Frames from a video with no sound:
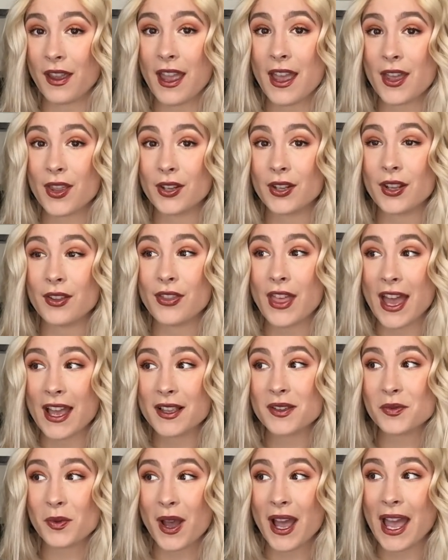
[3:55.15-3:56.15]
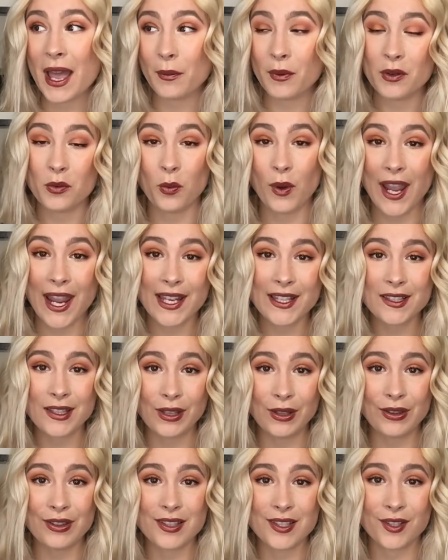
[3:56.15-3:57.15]
and that is why I would wait
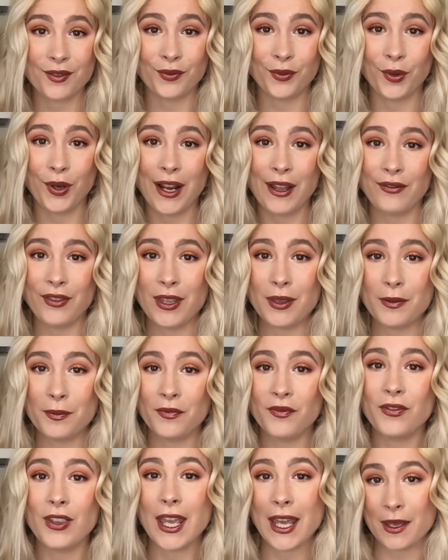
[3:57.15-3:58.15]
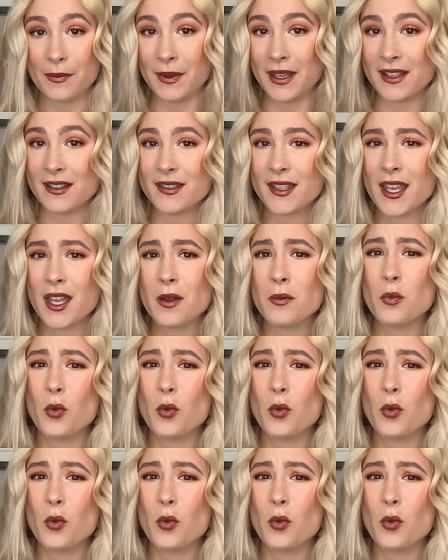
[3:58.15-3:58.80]
till the Sephora VIB sale.